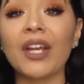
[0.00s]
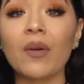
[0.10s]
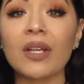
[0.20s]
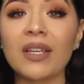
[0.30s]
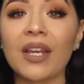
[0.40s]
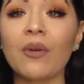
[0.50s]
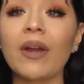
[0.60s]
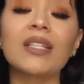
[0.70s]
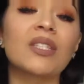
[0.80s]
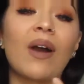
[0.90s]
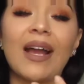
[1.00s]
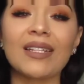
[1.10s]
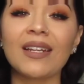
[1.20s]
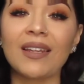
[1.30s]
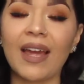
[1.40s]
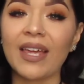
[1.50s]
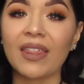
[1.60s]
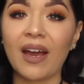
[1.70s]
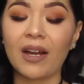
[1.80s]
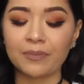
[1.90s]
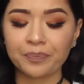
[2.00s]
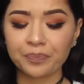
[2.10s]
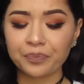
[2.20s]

notice anyway, so I didn't like that.